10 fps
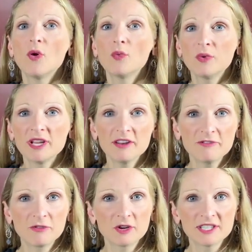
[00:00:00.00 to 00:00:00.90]

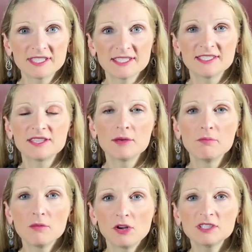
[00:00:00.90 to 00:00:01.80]
reinforces the
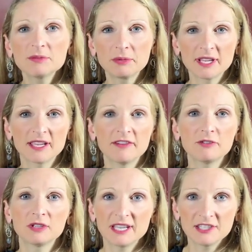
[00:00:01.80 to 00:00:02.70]
multiplicative
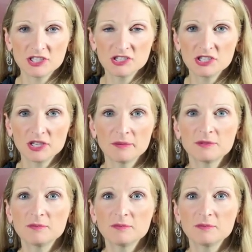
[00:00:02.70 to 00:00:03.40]
relationships